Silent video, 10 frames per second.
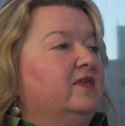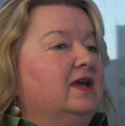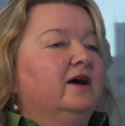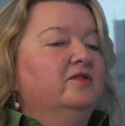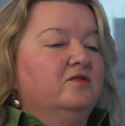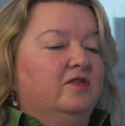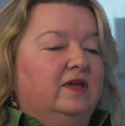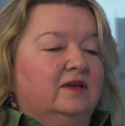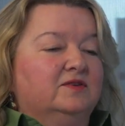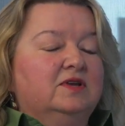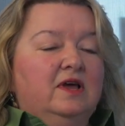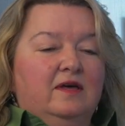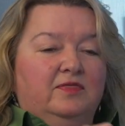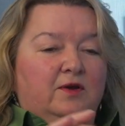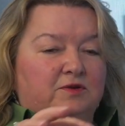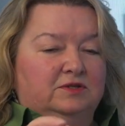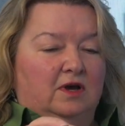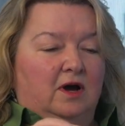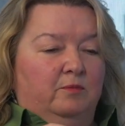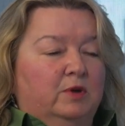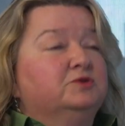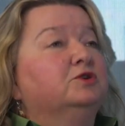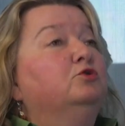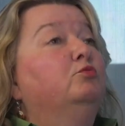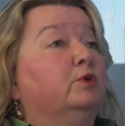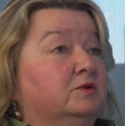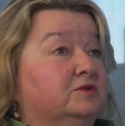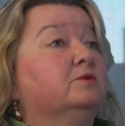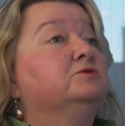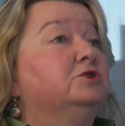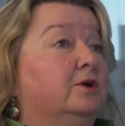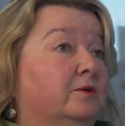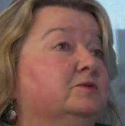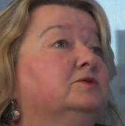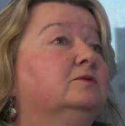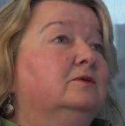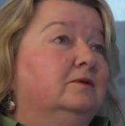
The other thing is there's a person who books those shows.